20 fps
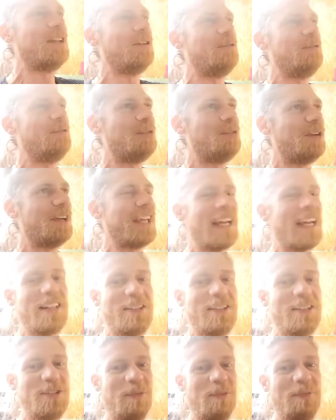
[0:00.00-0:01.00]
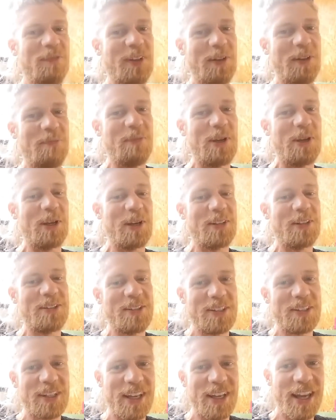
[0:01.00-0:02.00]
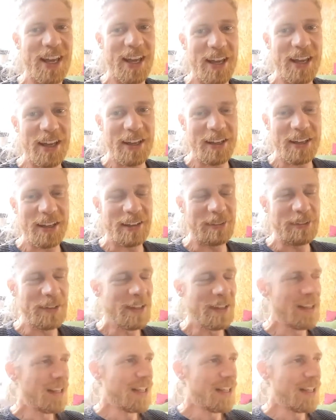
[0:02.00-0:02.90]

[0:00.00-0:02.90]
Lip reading: of forgets something, because I